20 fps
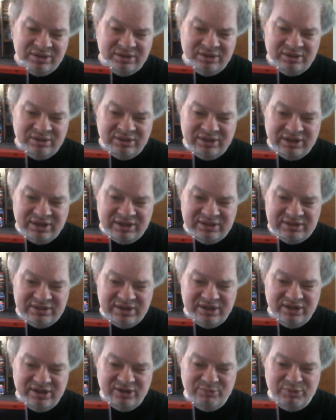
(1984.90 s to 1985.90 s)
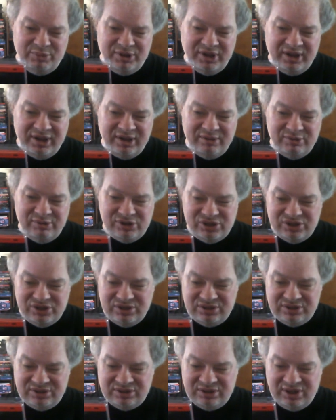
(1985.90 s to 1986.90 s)
extended play, which is
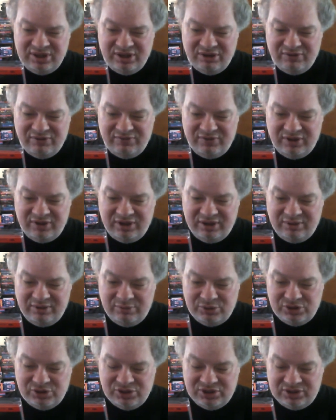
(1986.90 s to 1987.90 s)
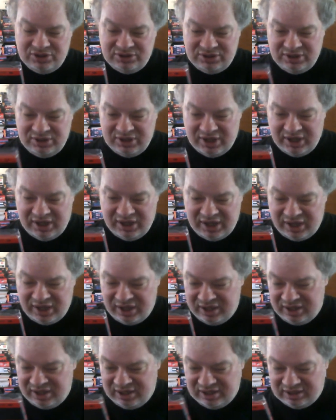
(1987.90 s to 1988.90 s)
CLV, which is
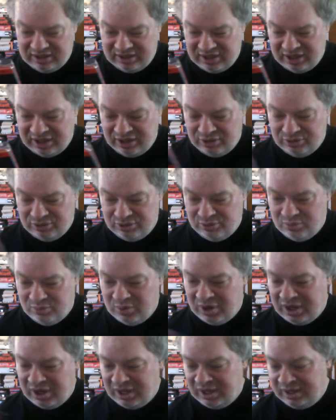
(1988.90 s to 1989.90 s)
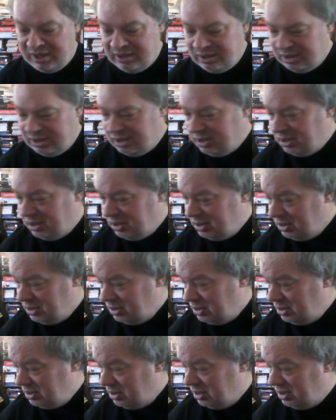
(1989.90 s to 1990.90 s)
CAA, and I don't know why
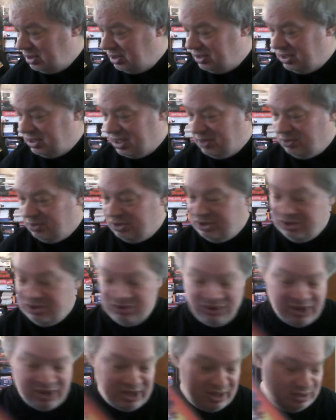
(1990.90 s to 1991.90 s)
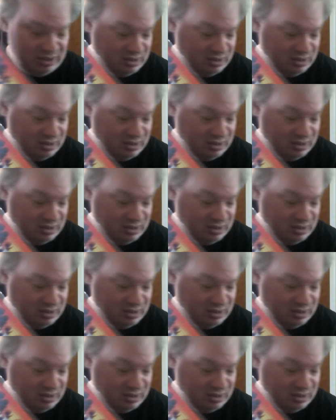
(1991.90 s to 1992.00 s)
they would do that.